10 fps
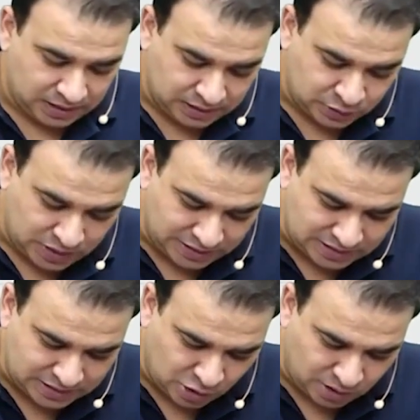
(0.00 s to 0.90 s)
So
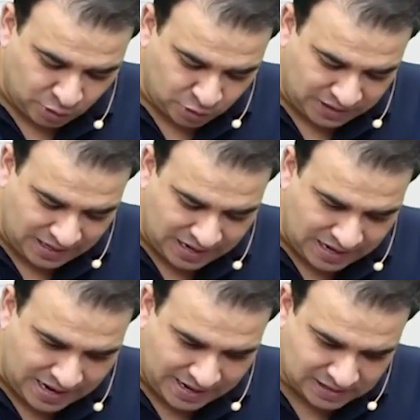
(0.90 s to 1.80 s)
let's talk about the
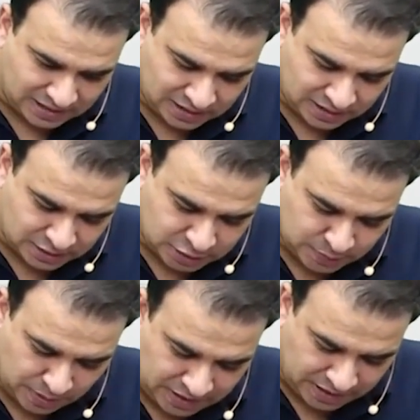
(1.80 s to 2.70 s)
layers in the
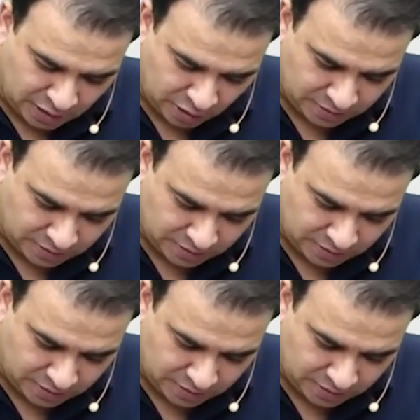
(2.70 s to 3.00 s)
spermatic cord.